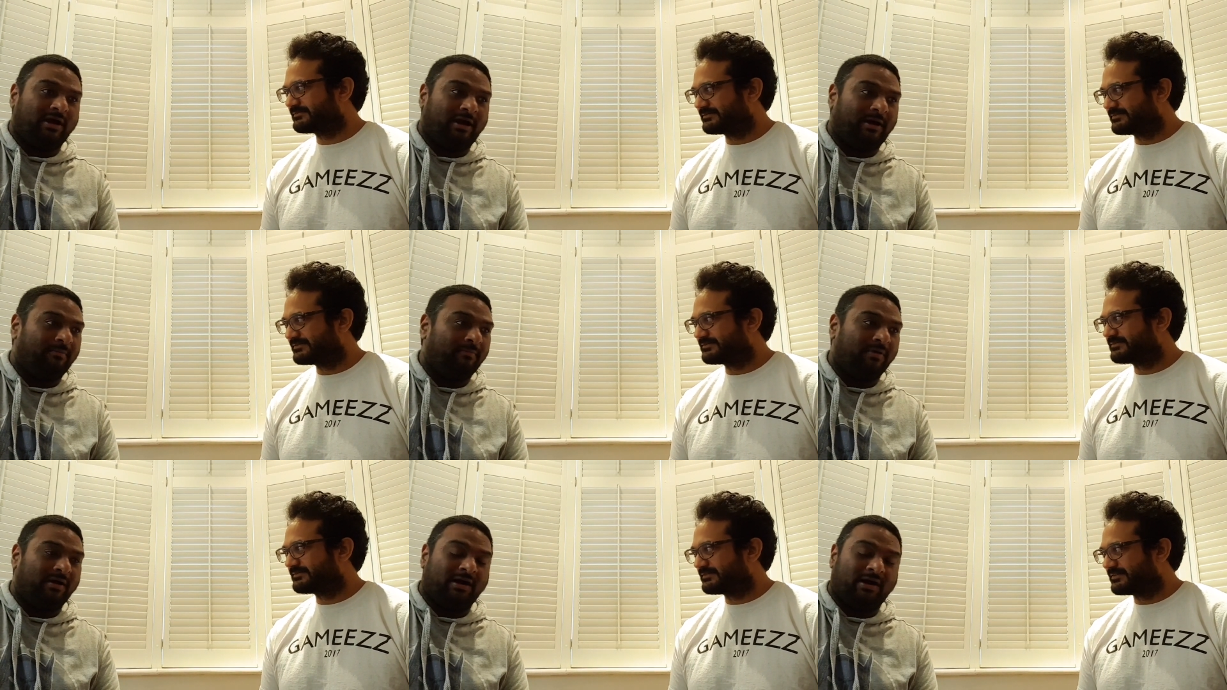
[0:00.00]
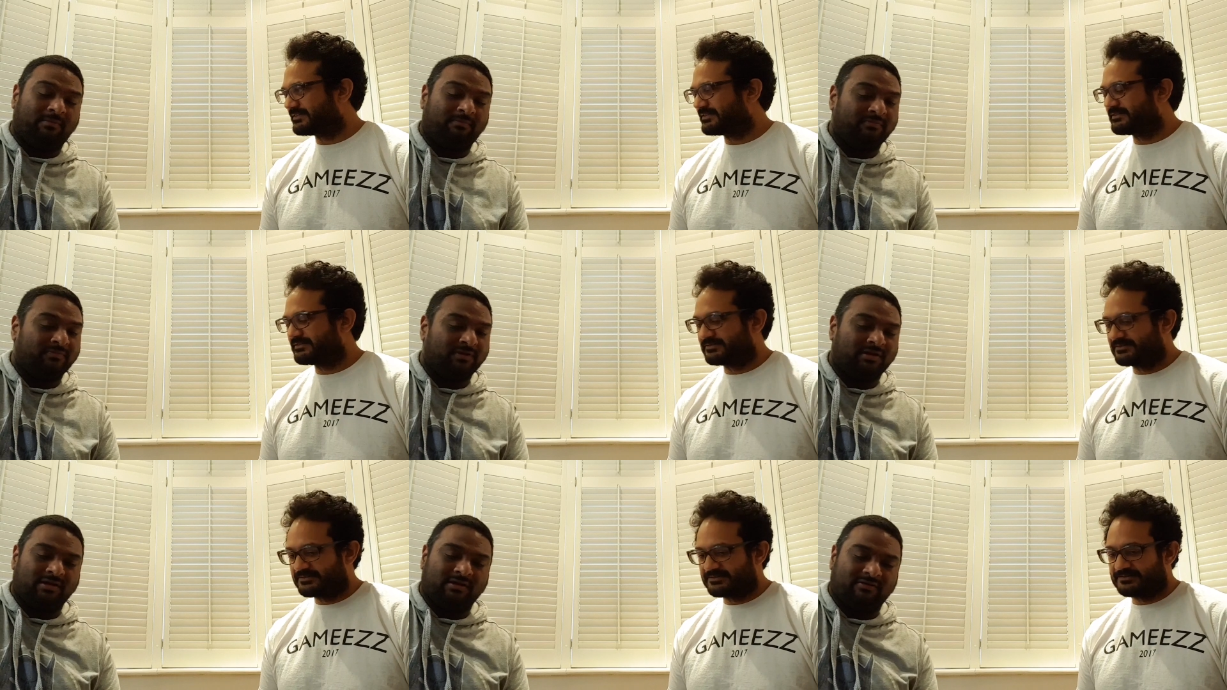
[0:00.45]
Speaker 1: Um,
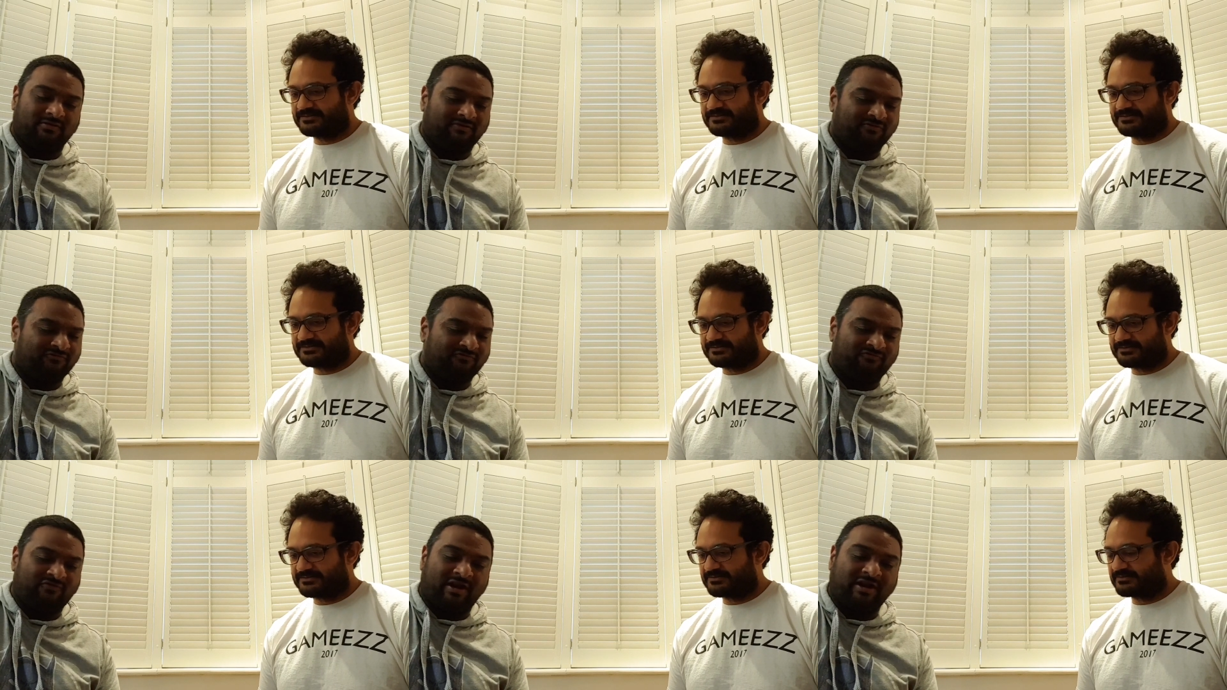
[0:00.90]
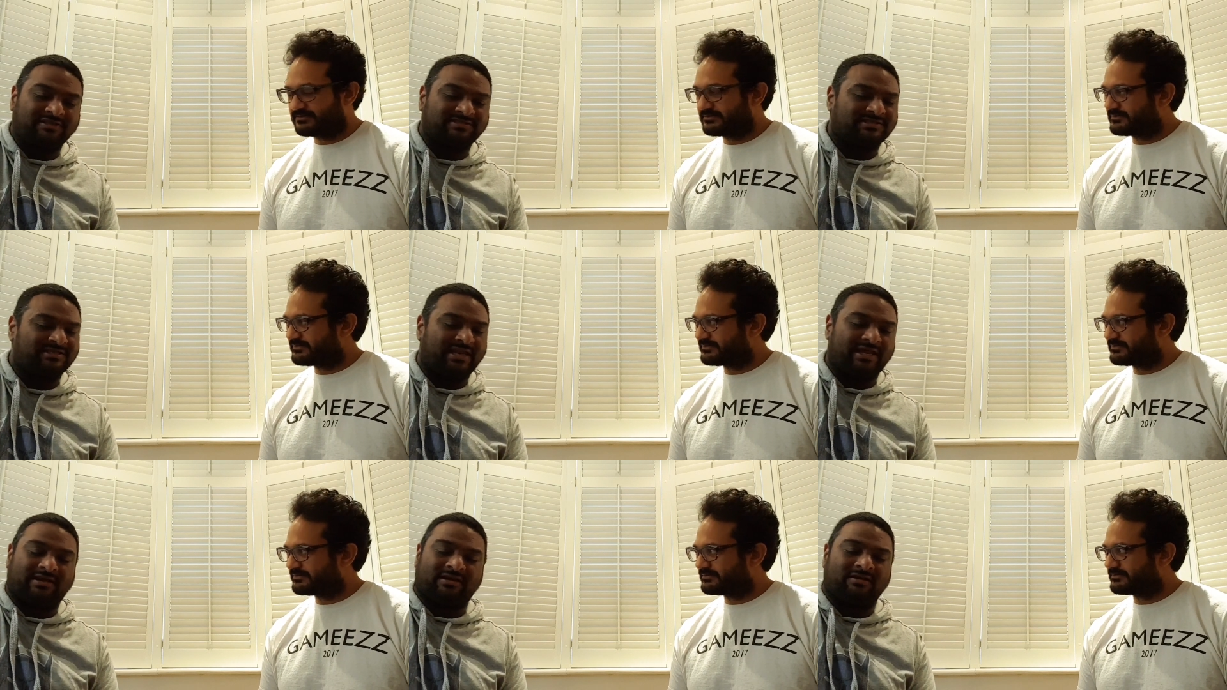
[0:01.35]
um, very
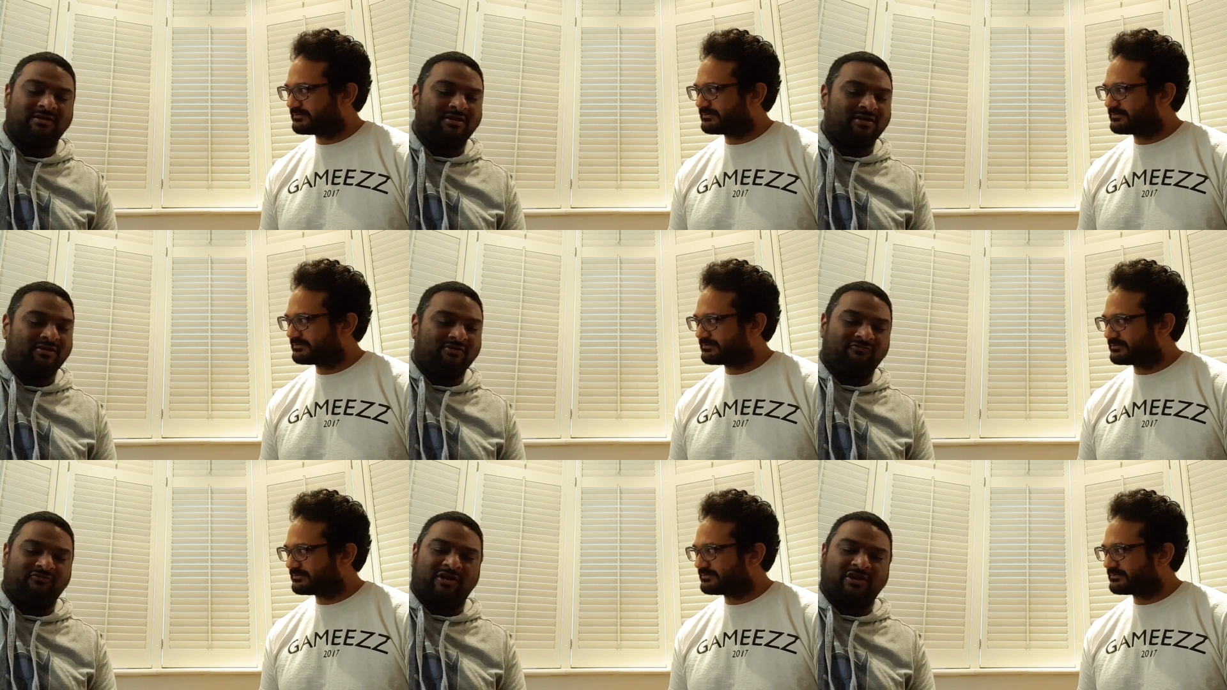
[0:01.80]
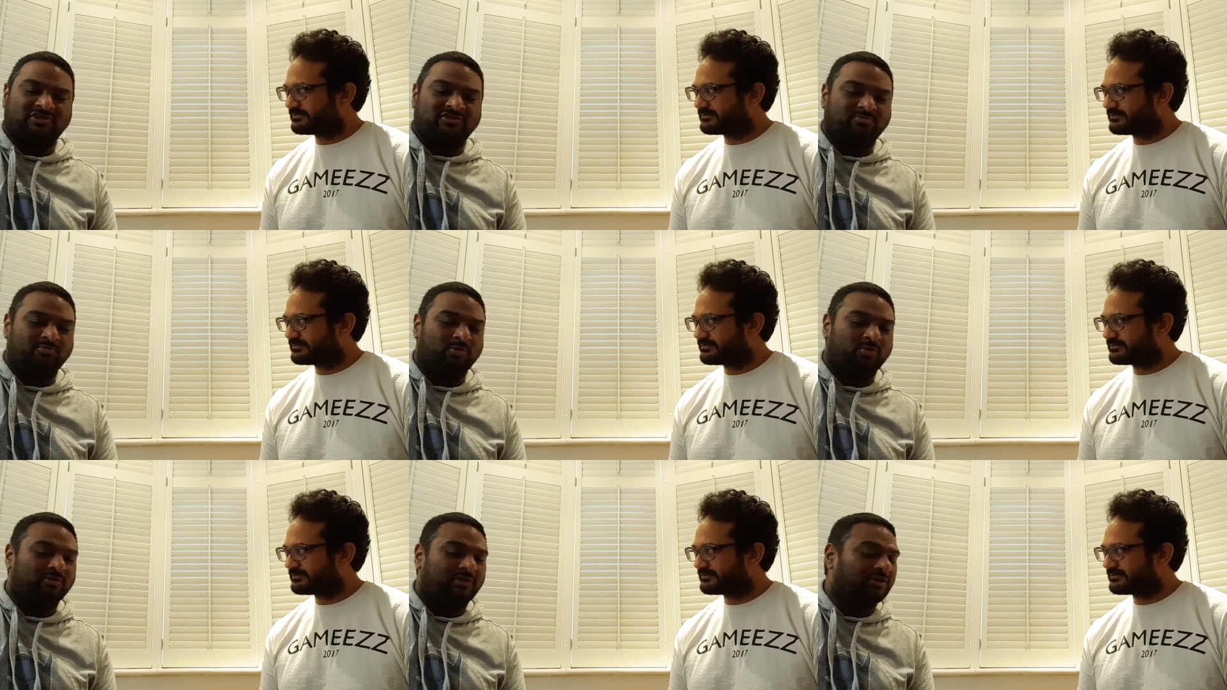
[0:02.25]
slick, very
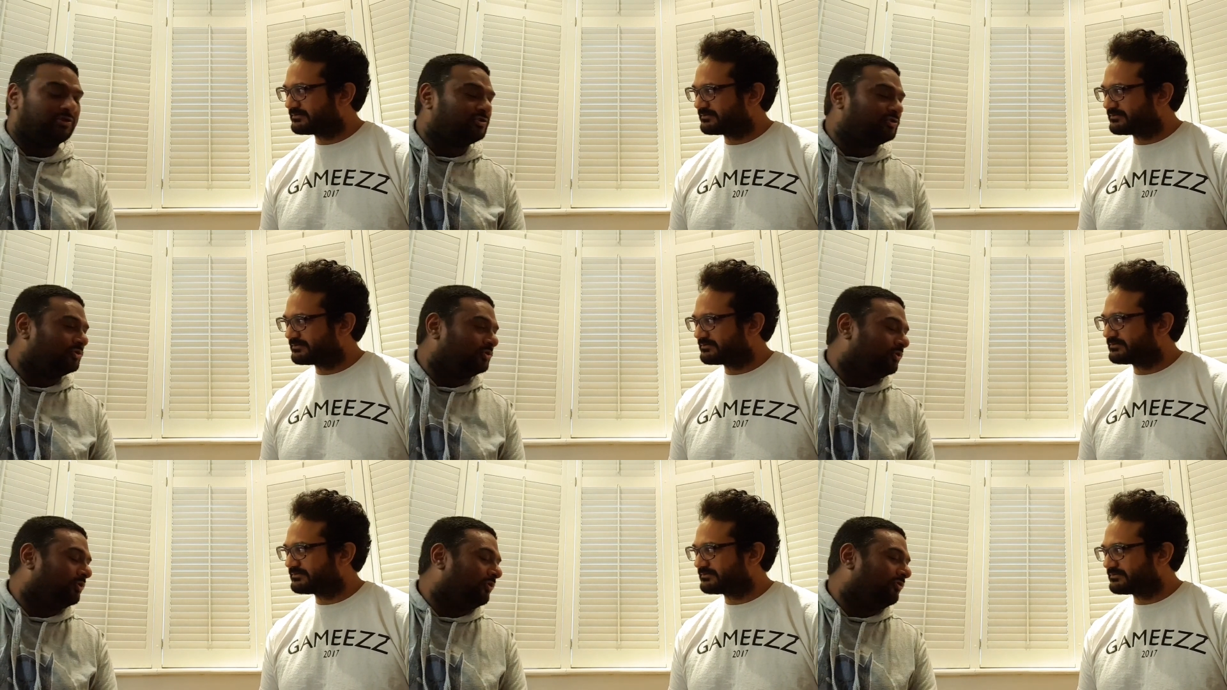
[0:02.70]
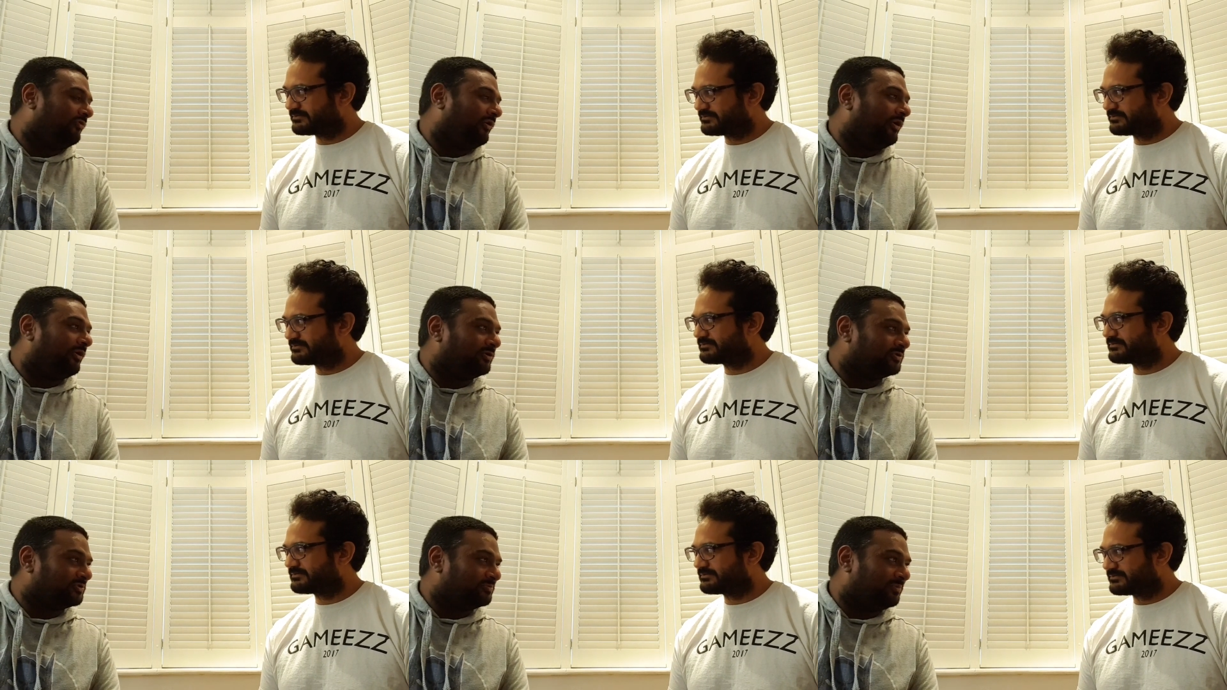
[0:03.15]
smooth in true
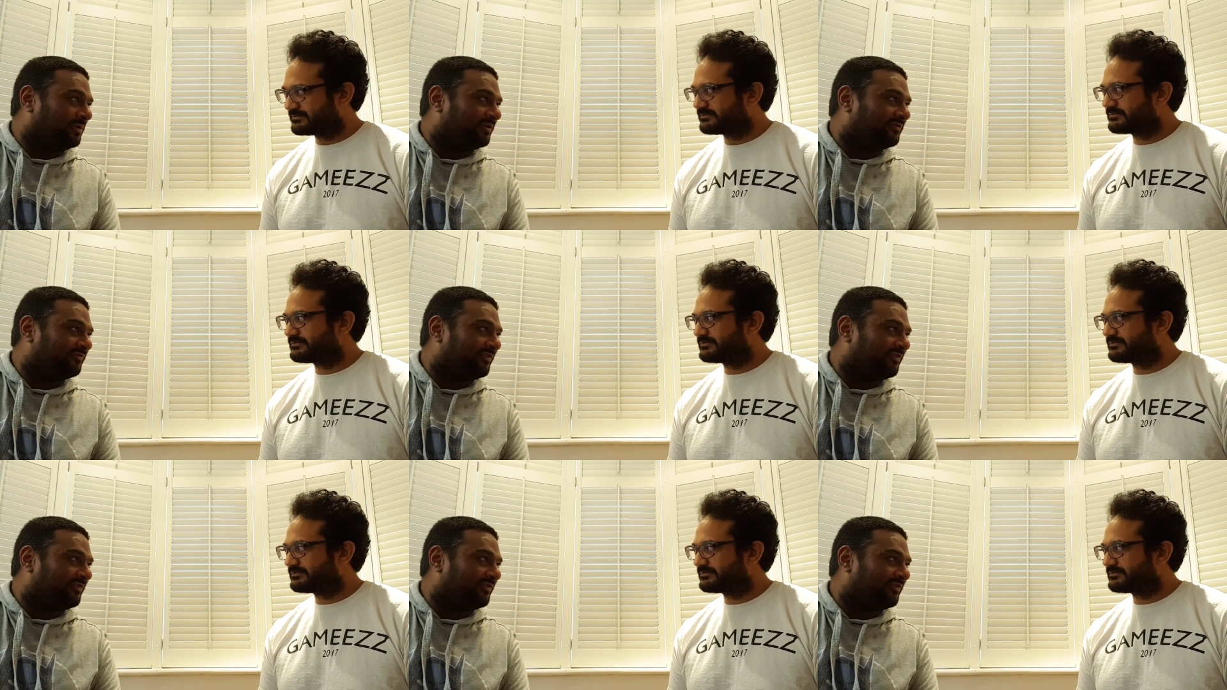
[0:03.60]
Uwe Rosenberg